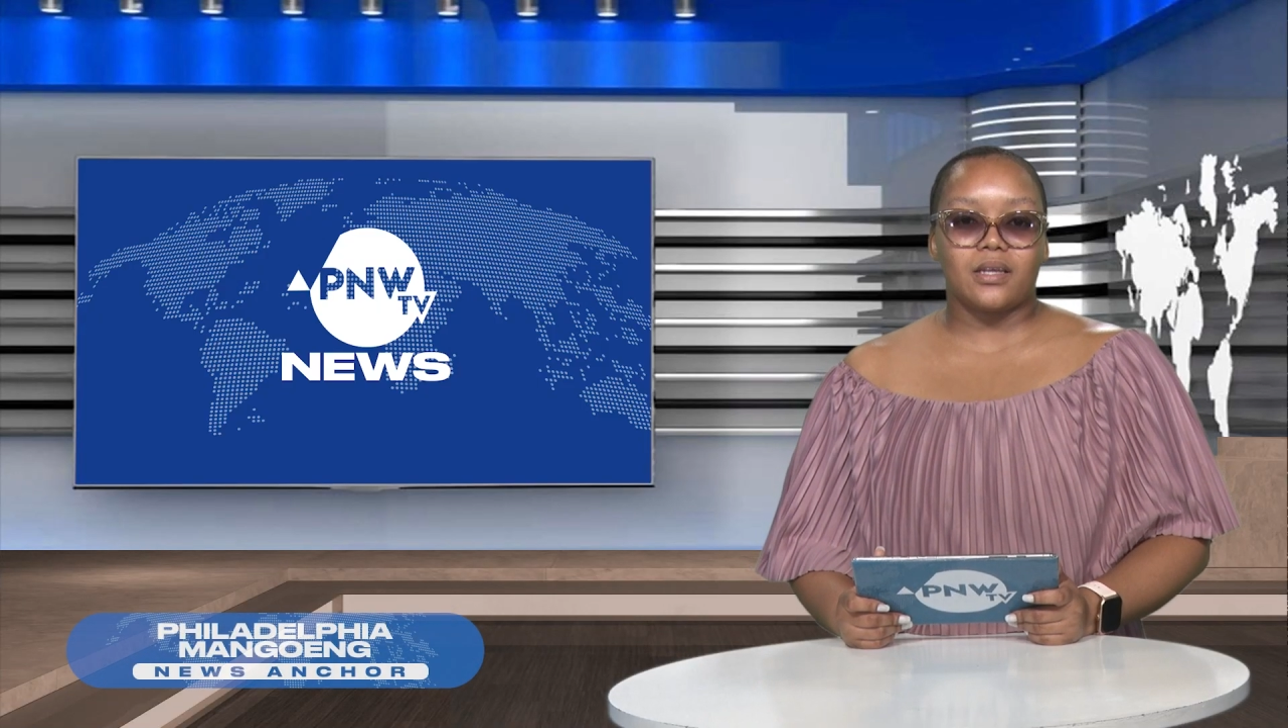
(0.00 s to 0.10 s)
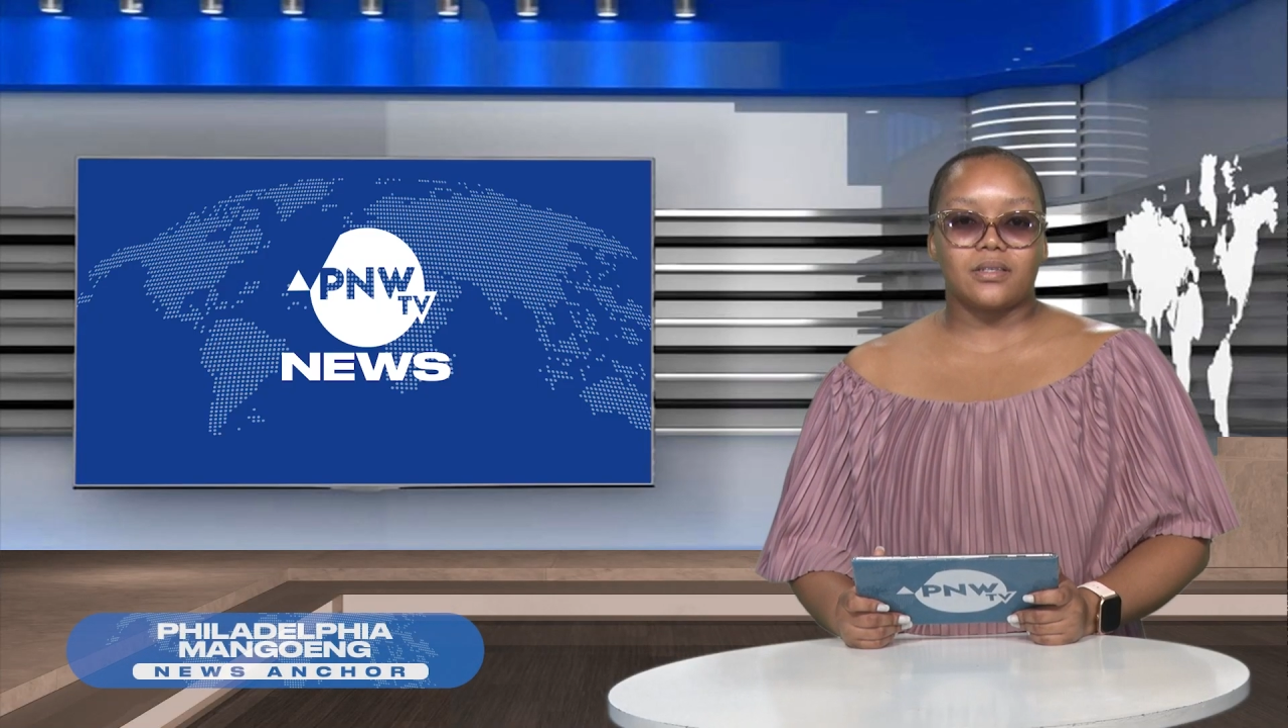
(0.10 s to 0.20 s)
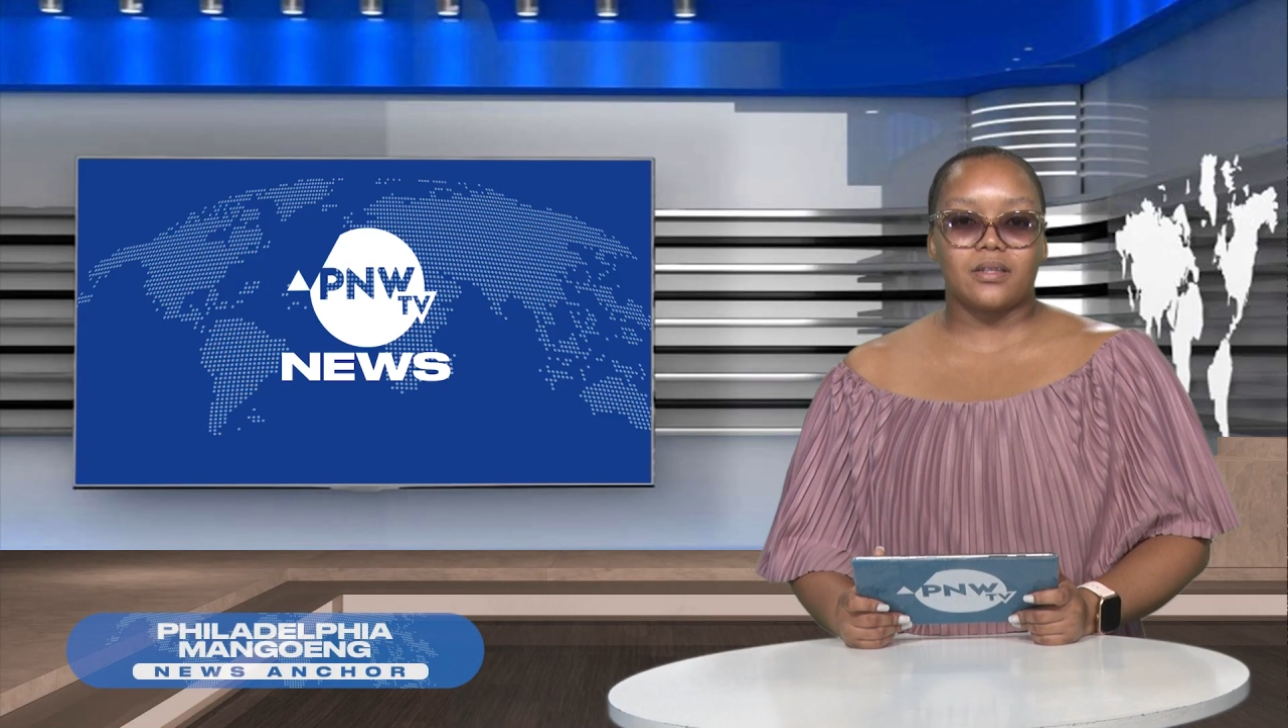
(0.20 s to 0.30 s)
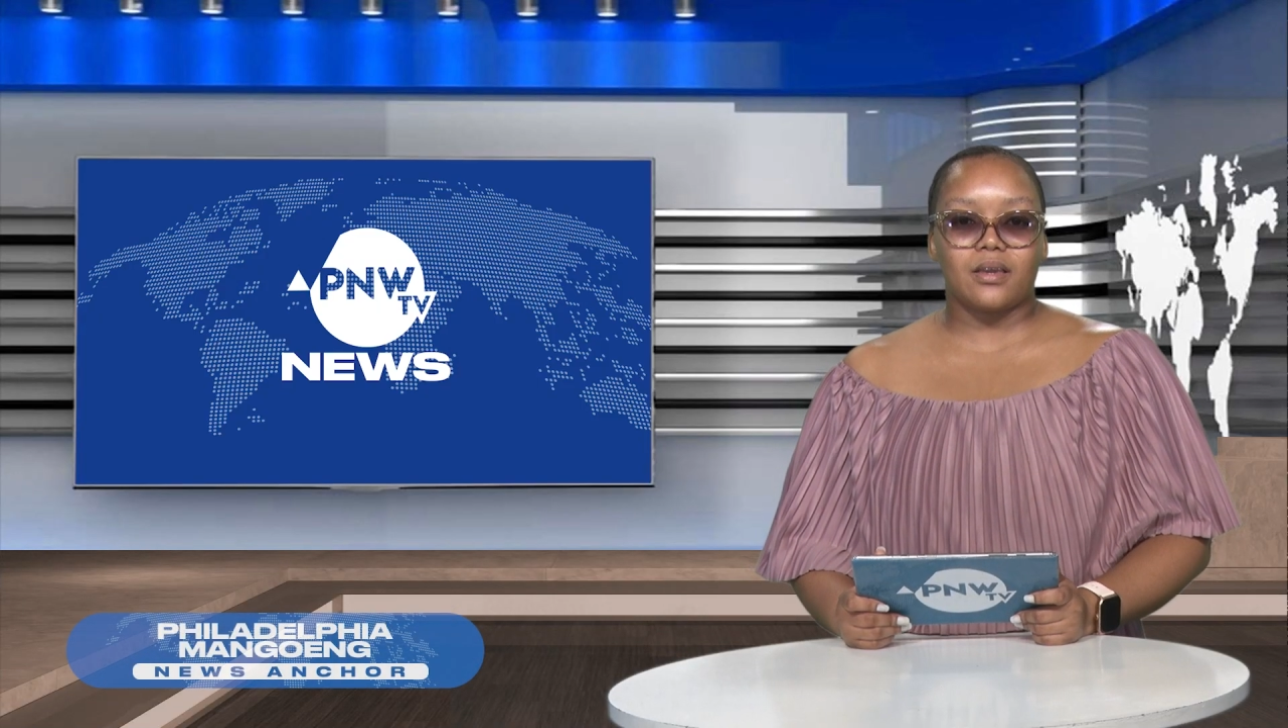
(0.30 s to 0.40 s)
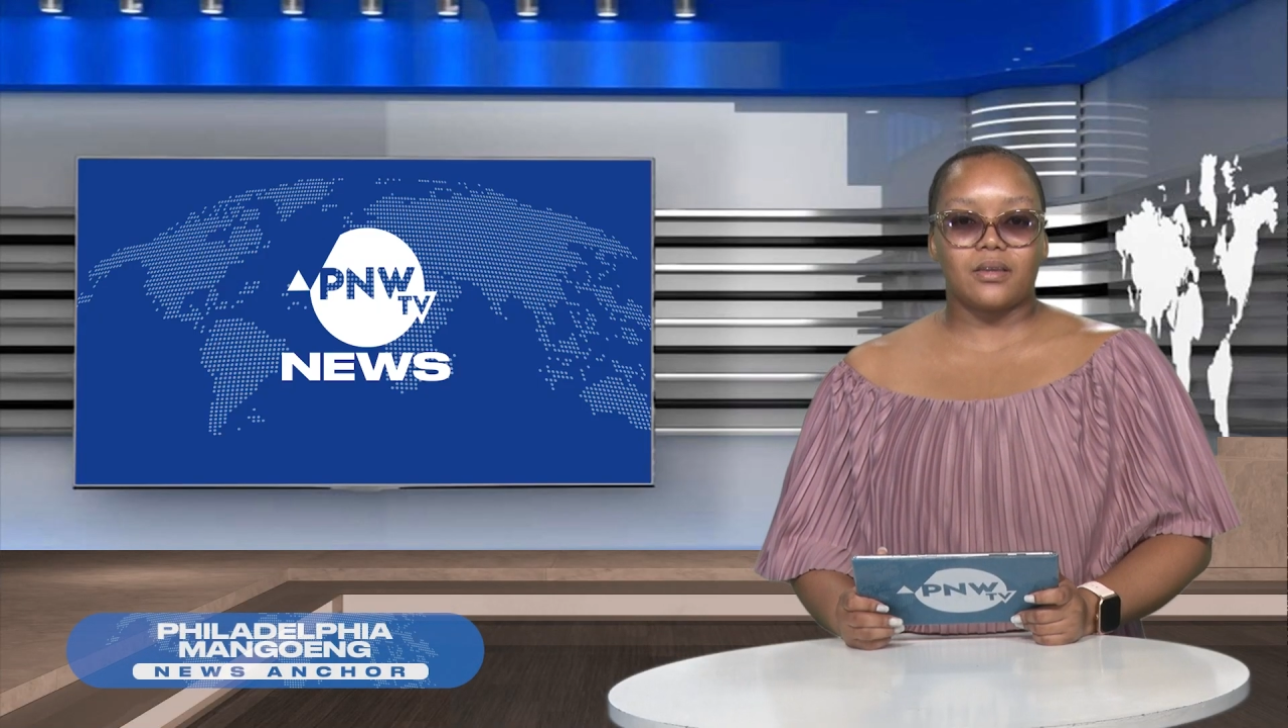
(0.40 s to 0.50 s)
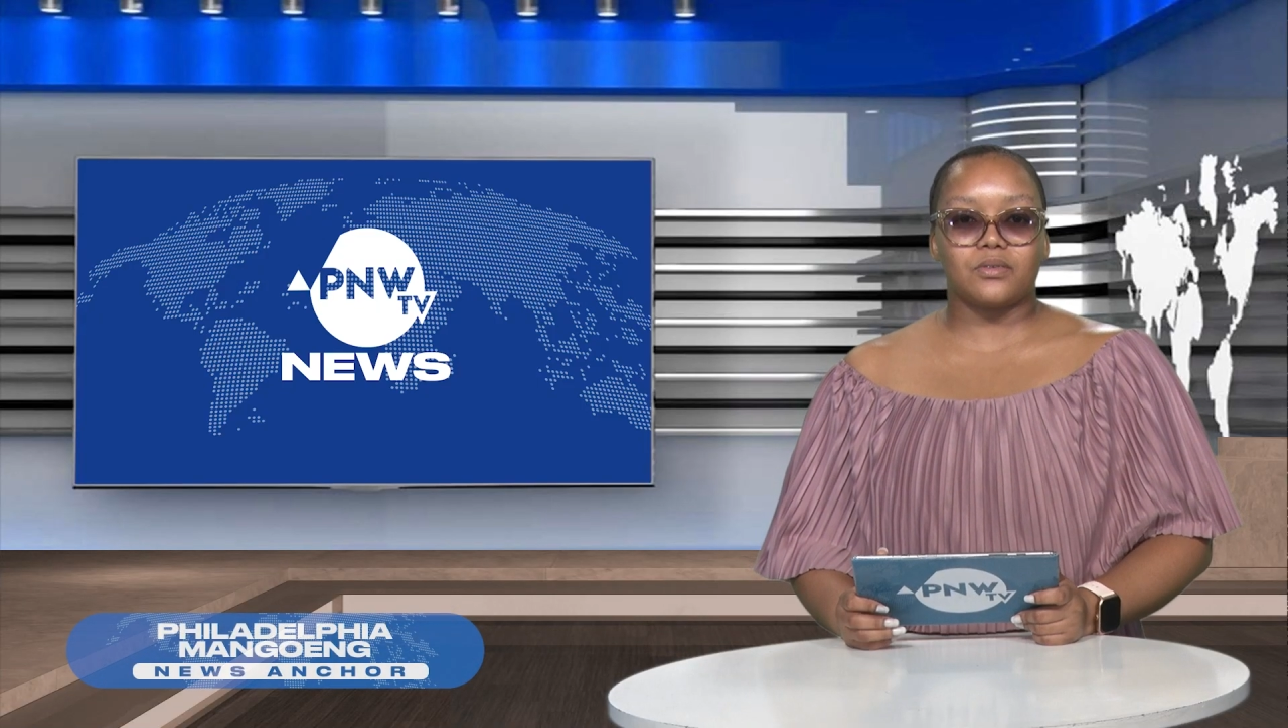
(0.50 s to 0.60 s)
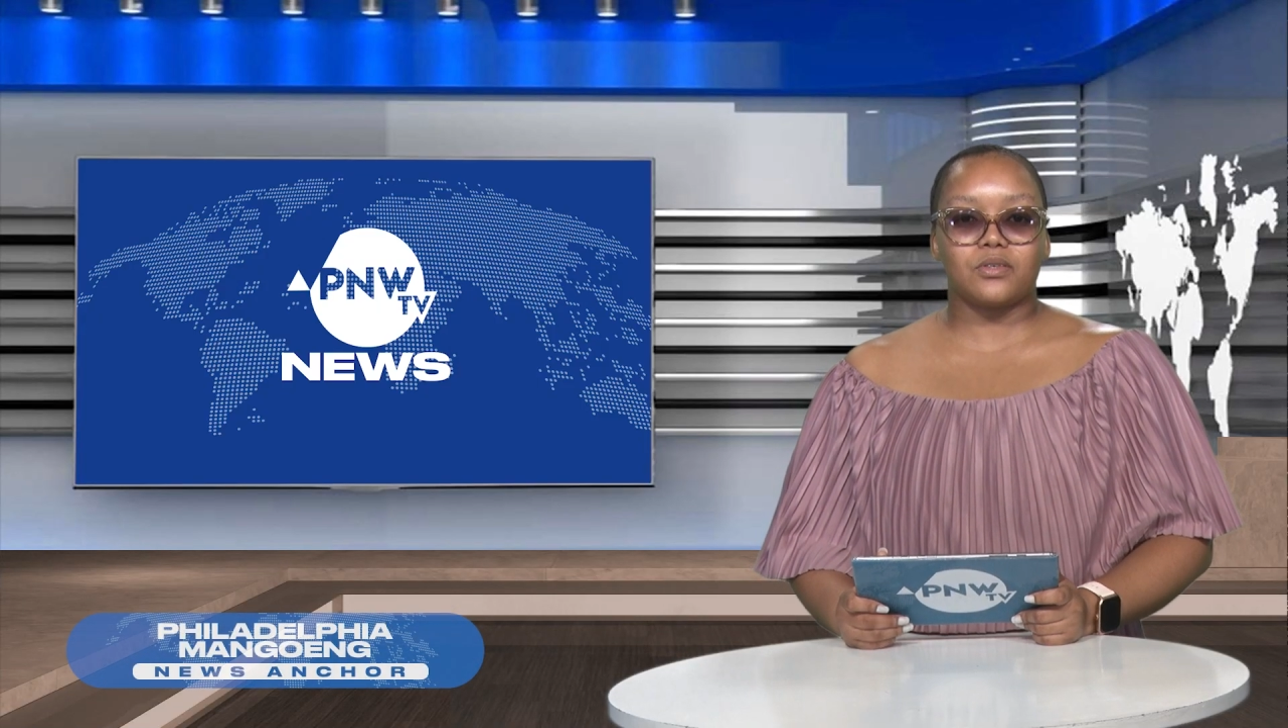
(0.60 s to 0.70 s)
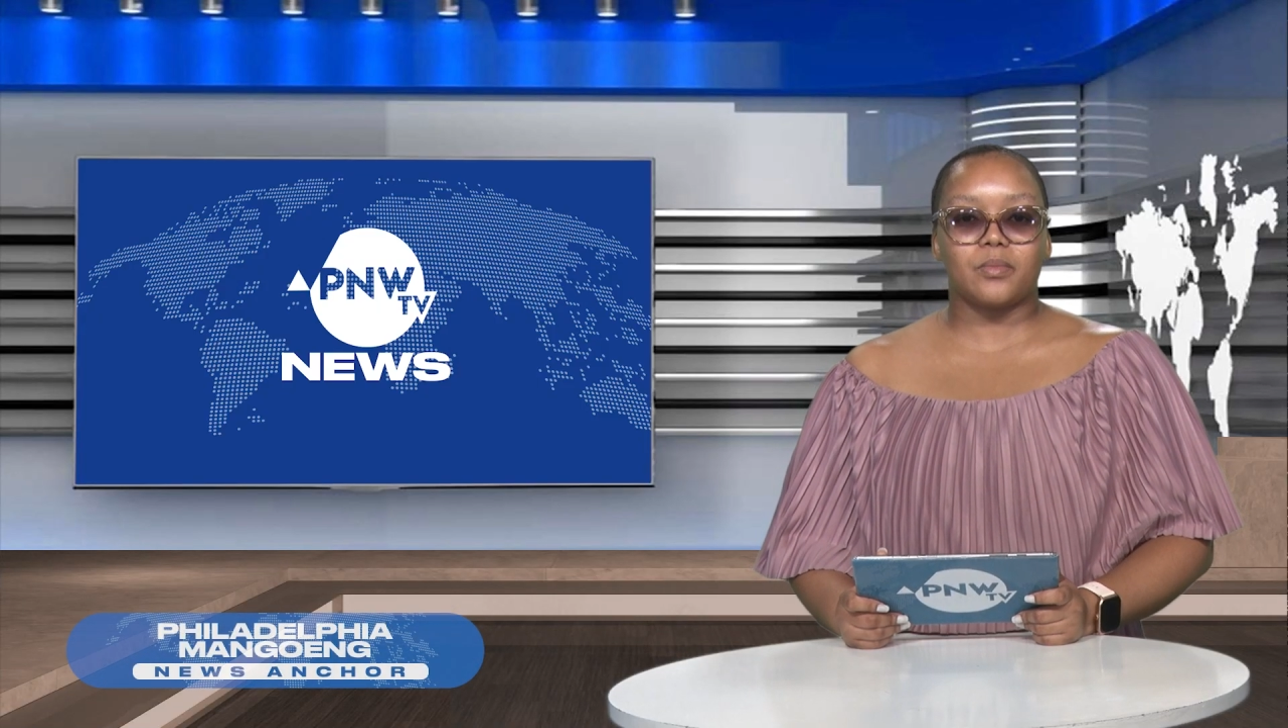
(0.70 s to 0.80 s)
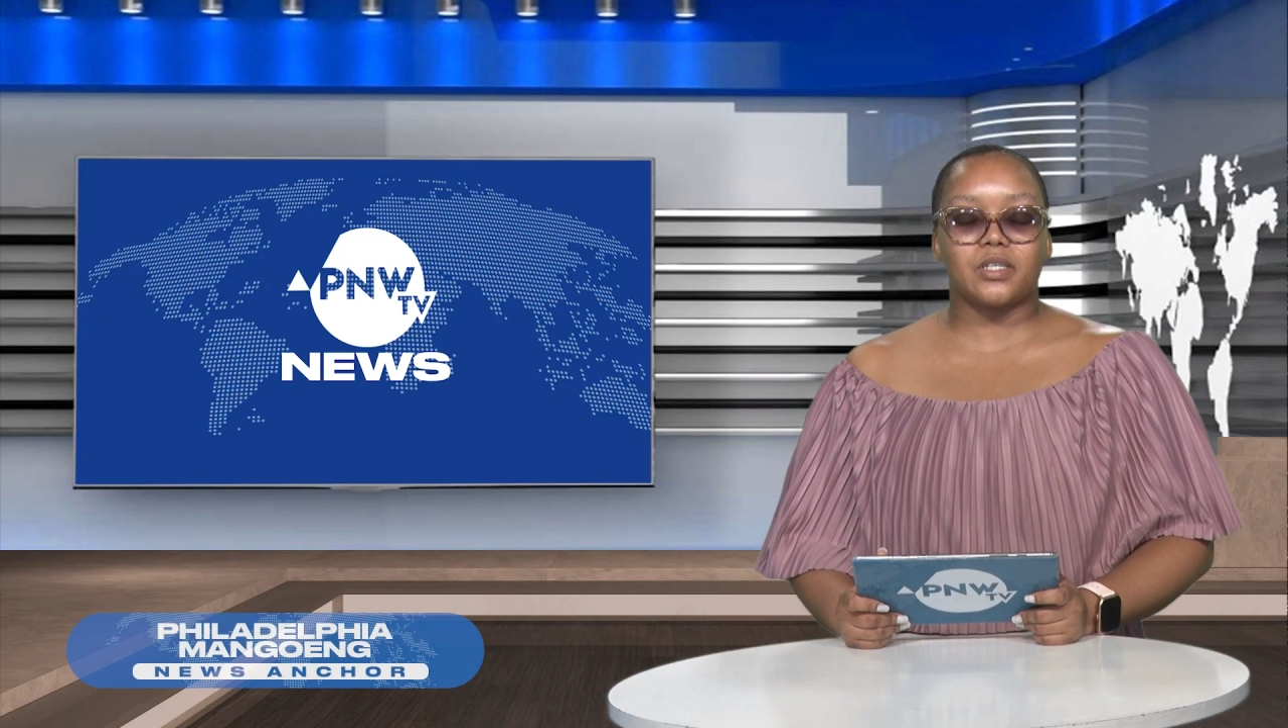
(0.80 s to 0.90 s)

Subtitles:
and thank you so